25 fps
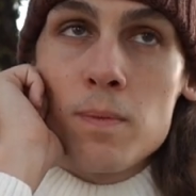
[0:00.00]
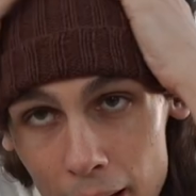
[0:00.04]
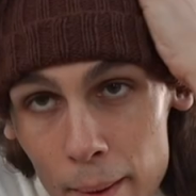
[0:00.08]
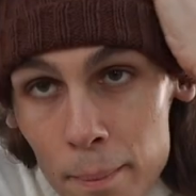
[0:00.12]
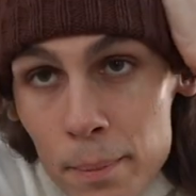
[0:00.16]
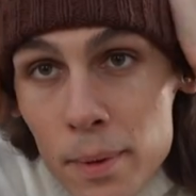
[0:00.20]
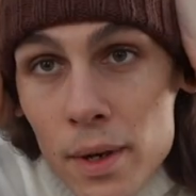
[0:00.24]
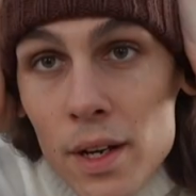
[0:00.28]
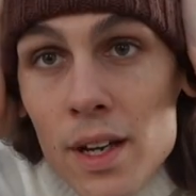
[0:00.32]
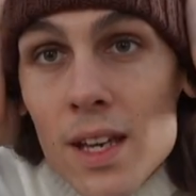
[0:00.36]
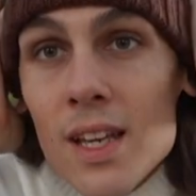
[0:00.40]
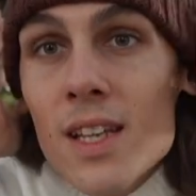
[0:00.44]

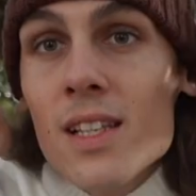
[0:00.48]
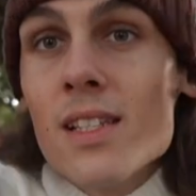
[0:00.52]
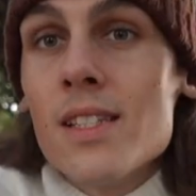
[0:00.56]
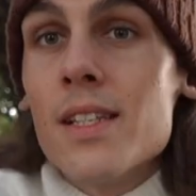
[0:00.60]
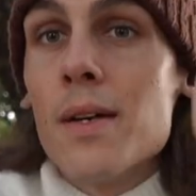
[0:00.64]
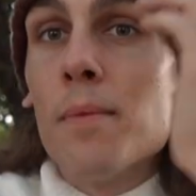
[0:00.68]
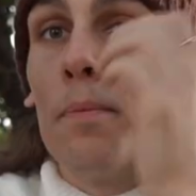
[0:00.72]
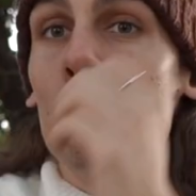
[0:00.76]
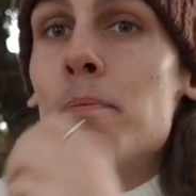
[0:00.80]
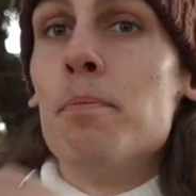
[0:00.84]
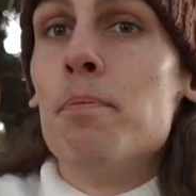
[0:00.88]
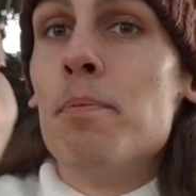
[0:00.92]
That book is
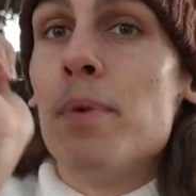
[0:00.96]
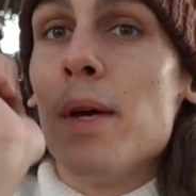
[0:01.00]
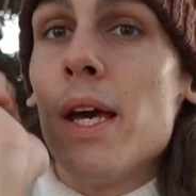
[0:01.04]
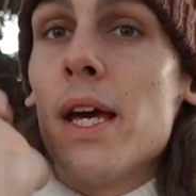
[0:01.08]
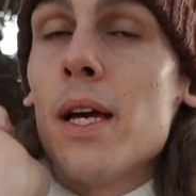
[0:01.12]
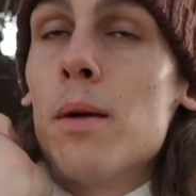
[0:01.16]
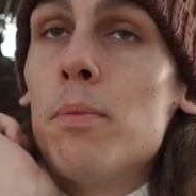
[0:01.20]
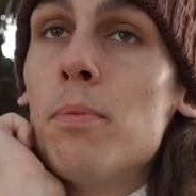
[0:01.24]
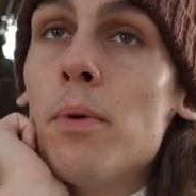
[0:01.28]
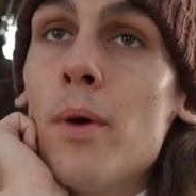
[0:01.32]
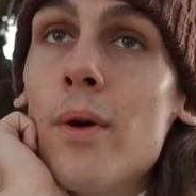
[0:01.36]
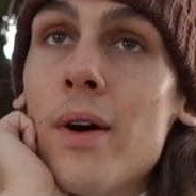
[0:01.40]
a
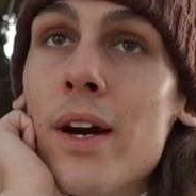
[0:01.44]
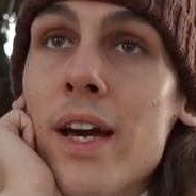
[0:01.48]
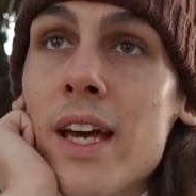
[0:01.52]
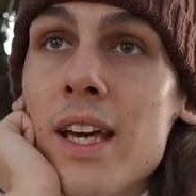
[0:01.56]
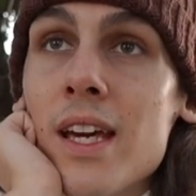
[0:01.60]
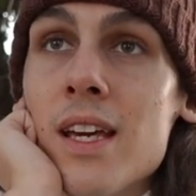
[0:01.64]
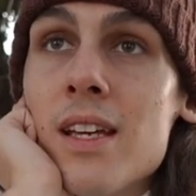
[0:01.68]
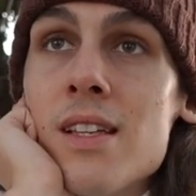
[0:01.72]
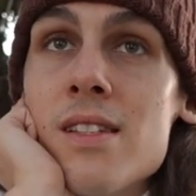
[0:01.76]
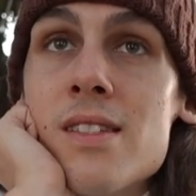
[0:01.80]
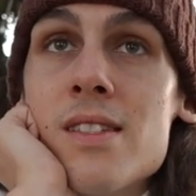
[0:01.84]
big boy,